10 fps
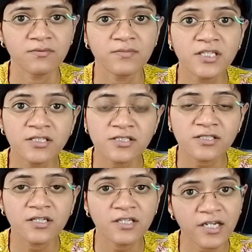means
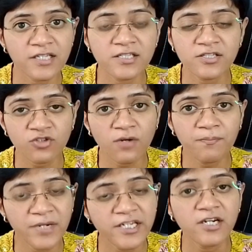in cases
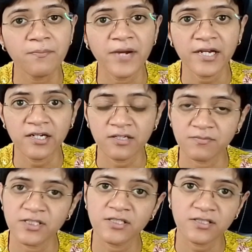of periapical
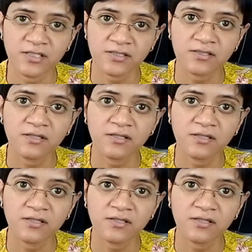abscesses,